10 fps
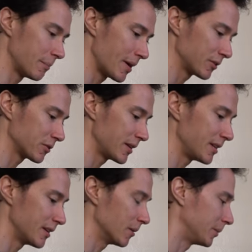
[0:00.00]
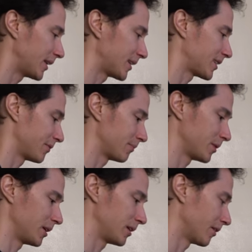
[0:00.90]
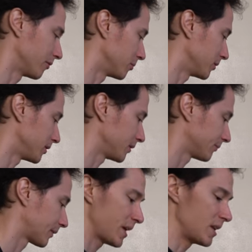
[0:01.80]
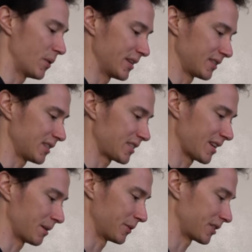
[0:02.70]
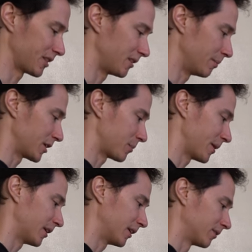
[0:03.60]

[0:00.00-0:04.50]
put the mouse right here, but that's pretty uncomfortable too. Anyways, this setup is still much better.